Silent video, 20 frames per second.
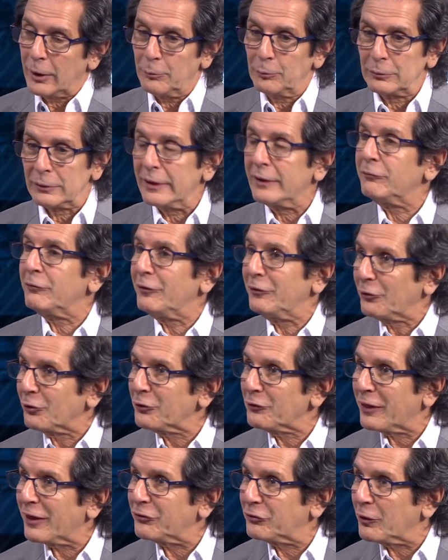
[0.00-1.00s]
leaving the
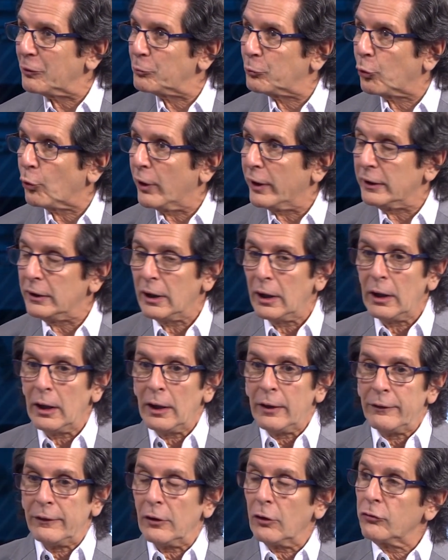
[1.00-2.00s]
earth at some point,
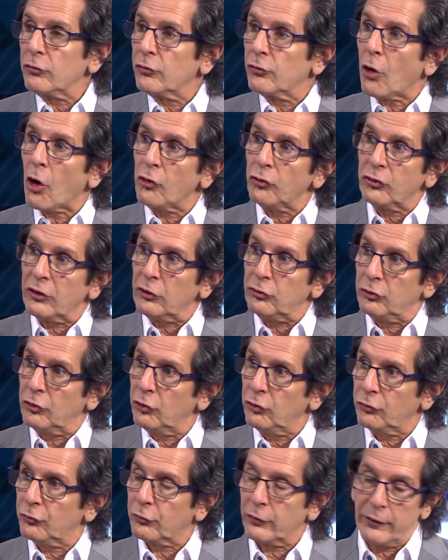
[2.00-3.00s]
those
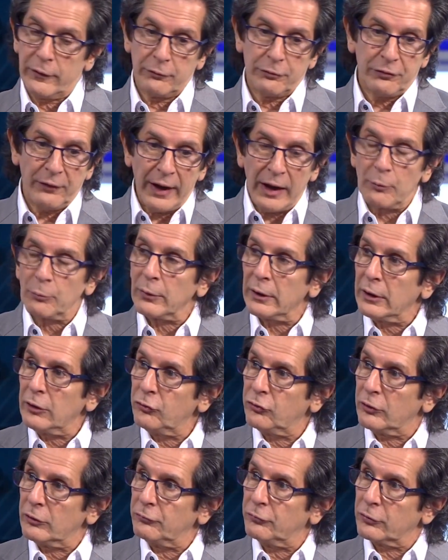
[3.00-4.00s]
issues for their
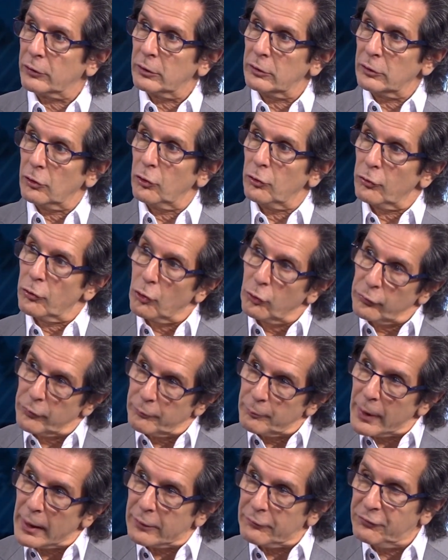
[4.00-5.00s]
families and for who the
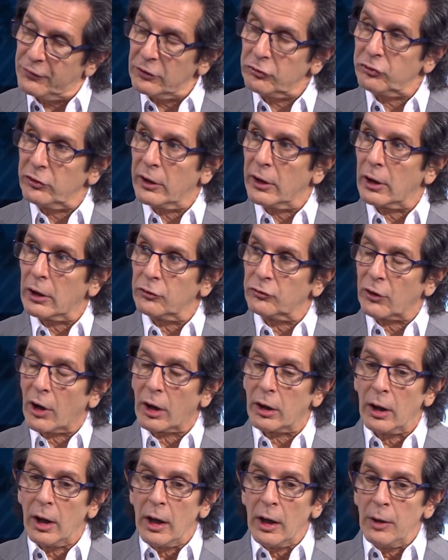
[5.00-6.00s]
beneficiaries
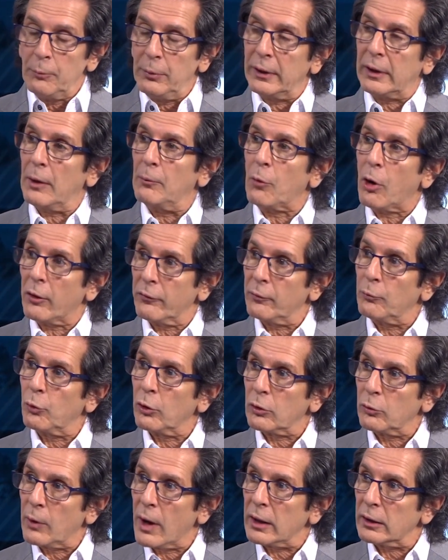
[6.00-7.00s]
are become all the
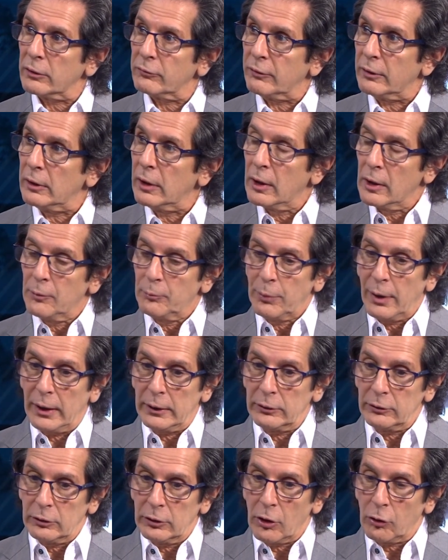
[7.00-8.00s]
more relevant.
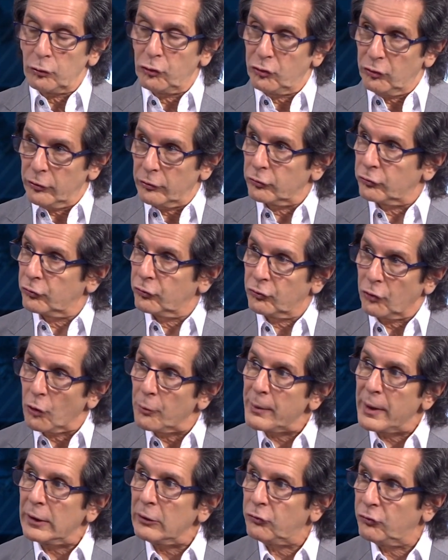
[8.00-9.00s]
But you know, there's so
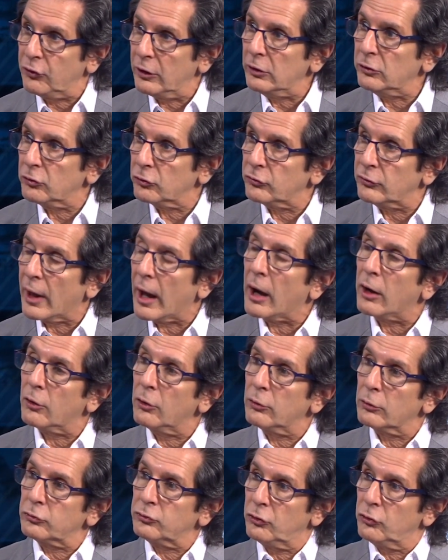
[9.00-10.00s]
many seniors now
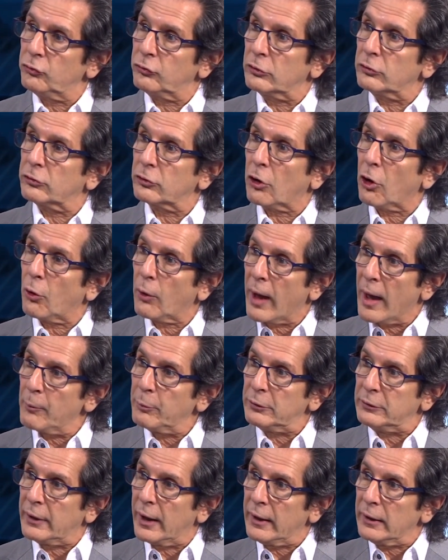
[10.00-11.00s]
who are choosing to
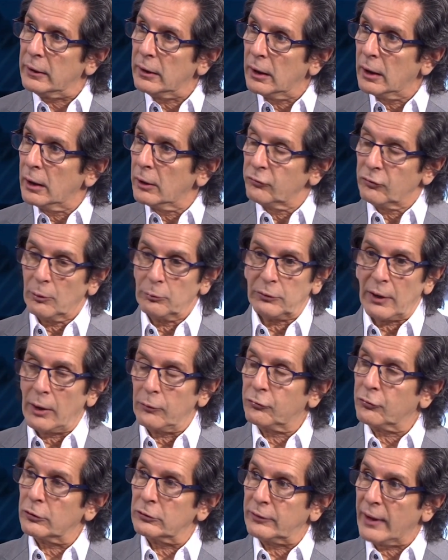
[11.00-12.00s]
cohabitate,
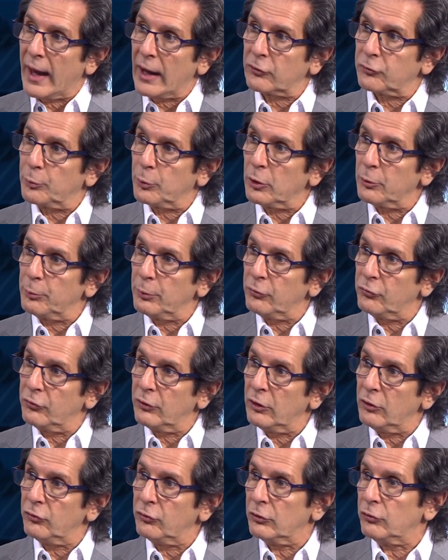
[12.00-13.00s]
sometimes for tax
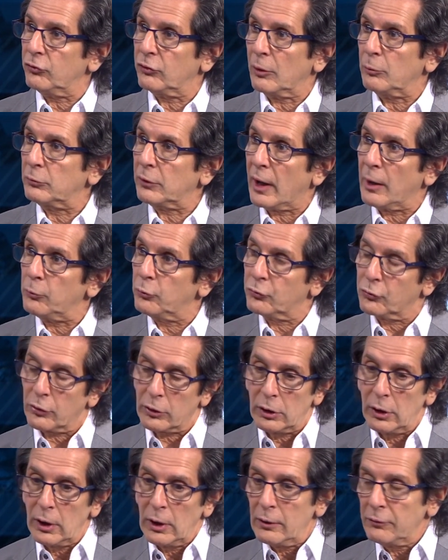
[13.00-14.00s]
purposes and sometimes
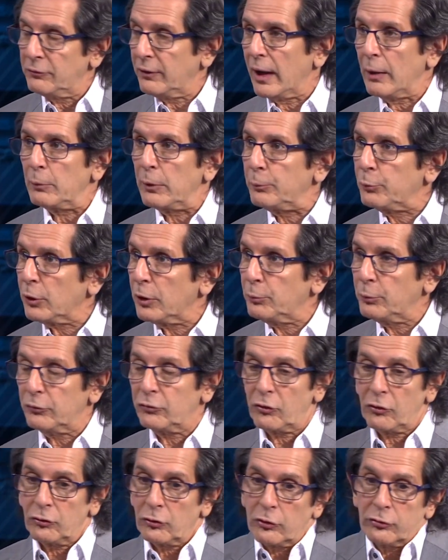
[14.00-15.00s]
for family
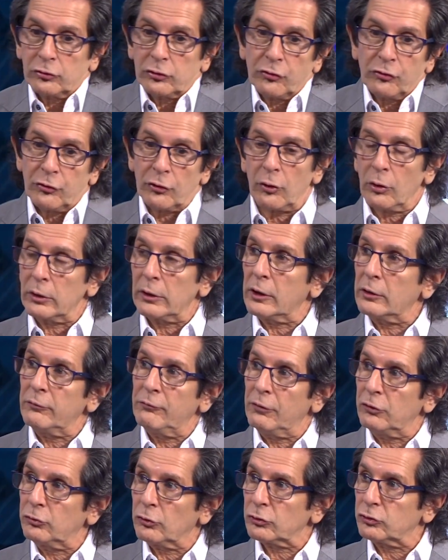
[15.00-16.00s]
purposes or just their own
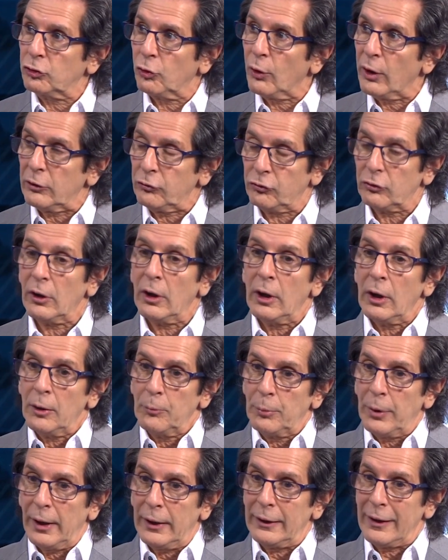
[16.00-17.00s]
individual choice.
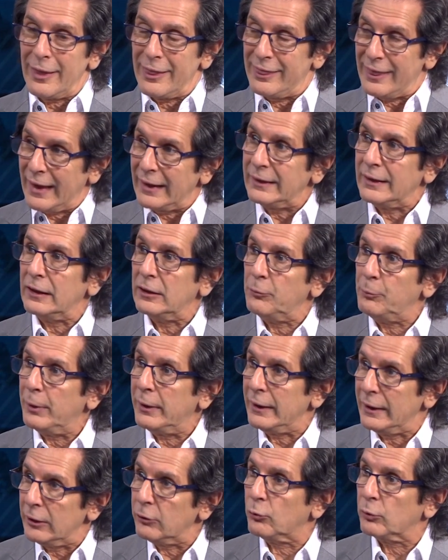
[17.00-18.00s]
But they need to
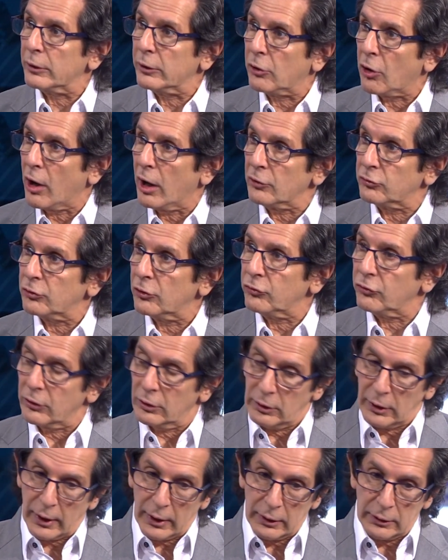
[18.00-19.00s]
be equally cautious,
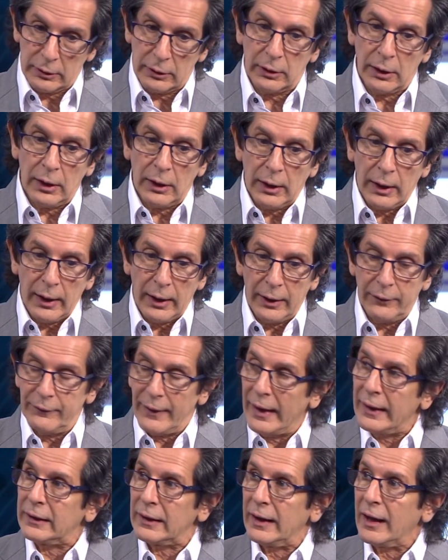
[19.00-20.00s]
and
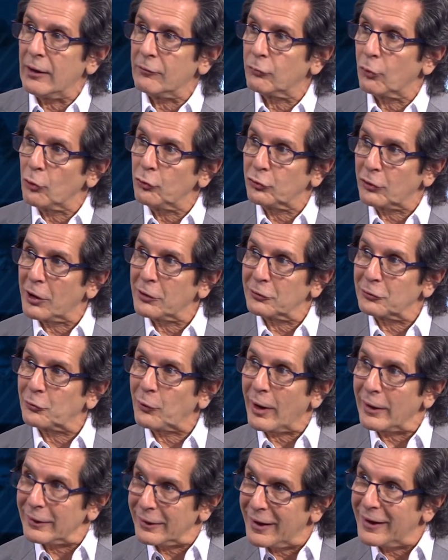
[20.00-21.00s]
they can have rose-colored
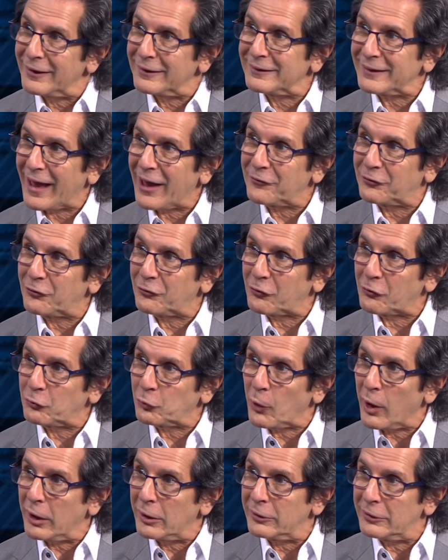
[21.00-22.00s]
glasses as
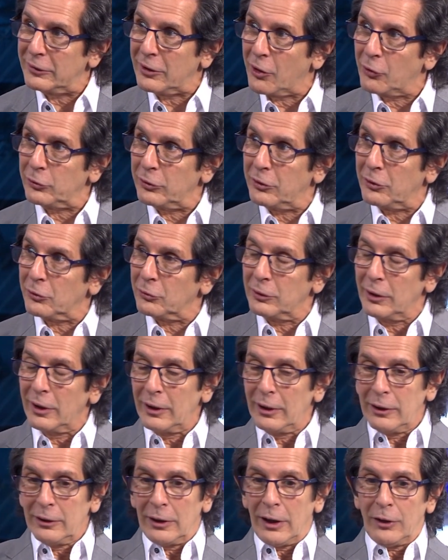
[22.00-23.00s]
well. You know, you don't
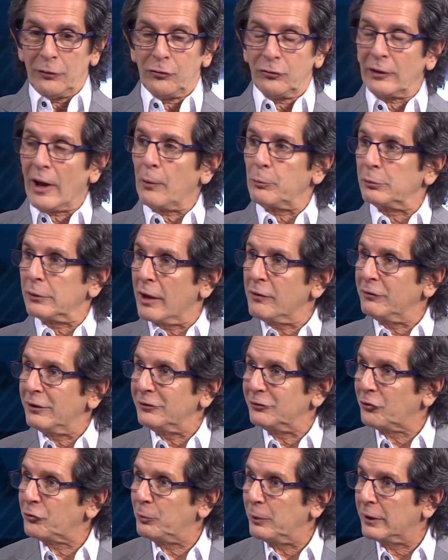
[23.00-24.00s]
stop loving
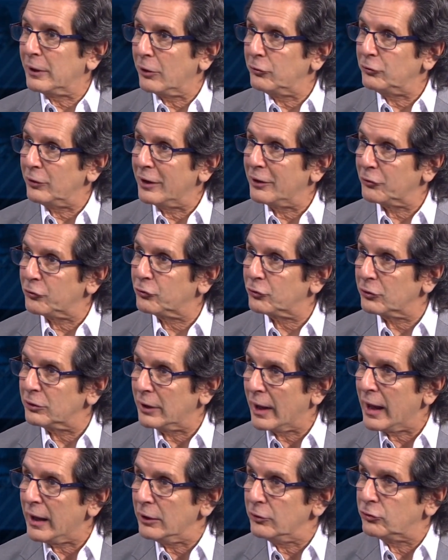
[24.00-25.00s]
just because you hit a certain
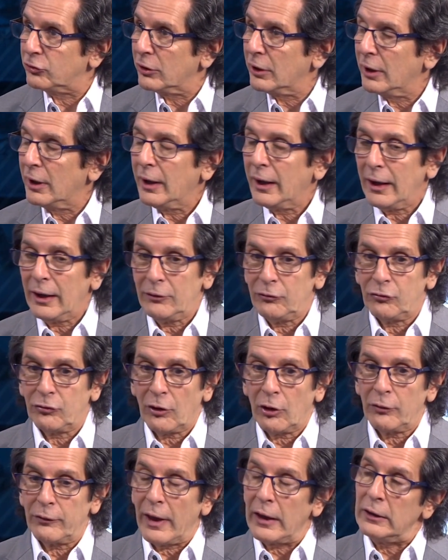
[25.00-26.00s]
age. And
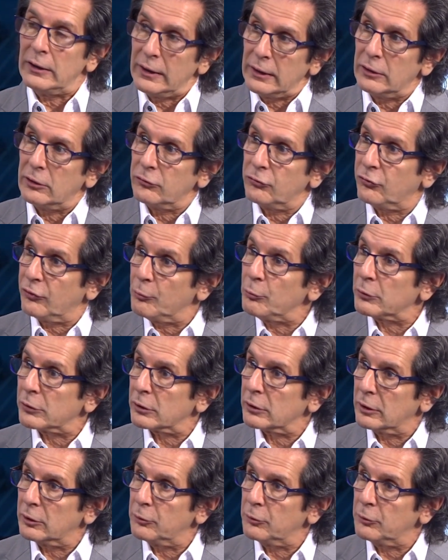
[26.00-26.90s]
so they need similarly